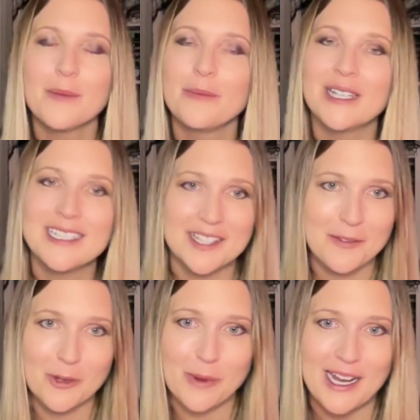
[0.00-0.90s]
please
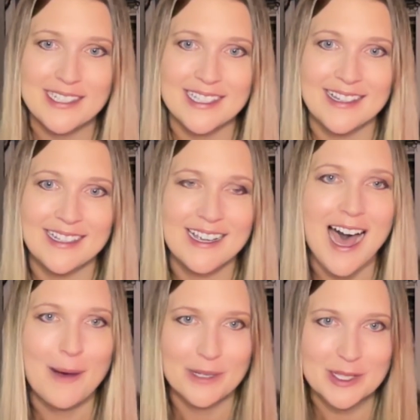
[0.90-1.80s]
leave your recs in the
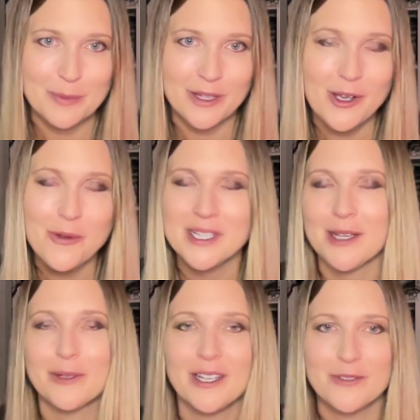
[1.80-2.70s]
comments below, as
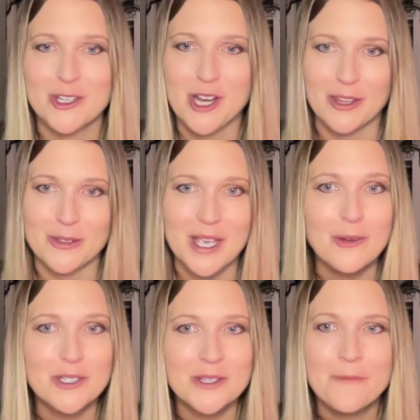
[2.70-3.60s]
I would love to check those
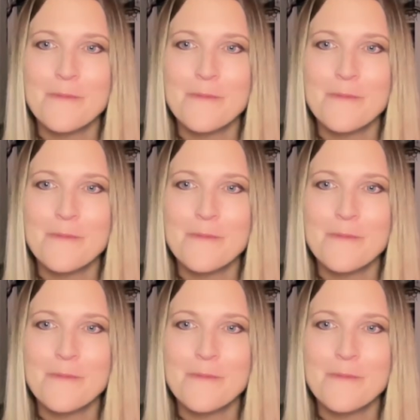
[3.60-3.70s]
out.